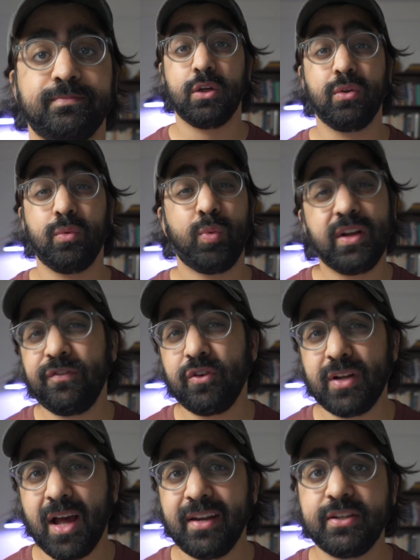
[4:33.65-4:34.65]
So what if you're
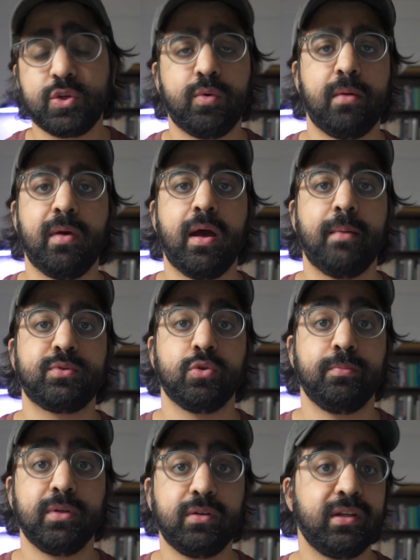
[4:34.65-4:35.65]
not into web apps
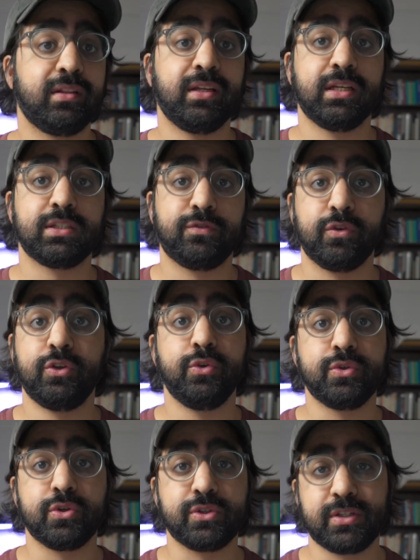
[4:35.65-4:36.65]
or building things for
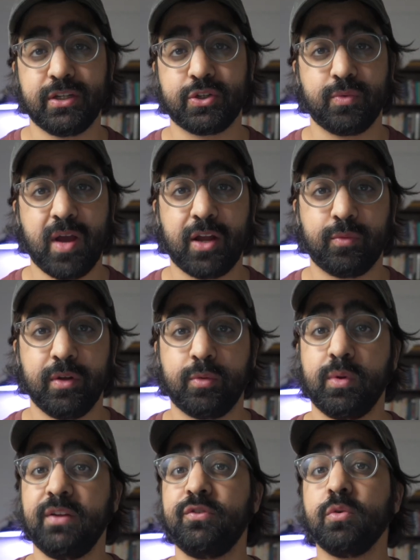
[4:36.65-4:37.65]
users to interact with?
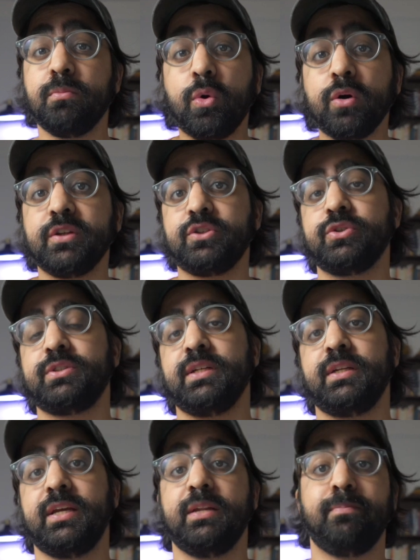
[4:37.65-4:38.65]
What if you're you're more
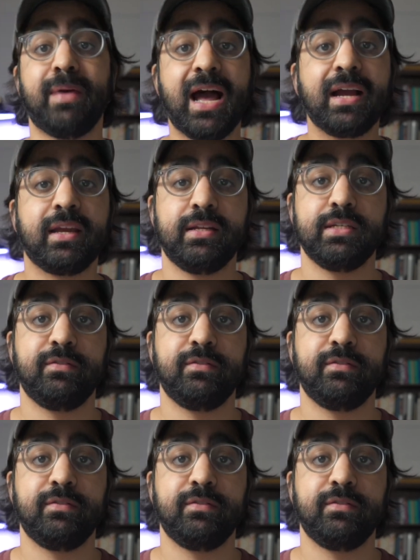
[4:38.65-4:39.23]
interested in backend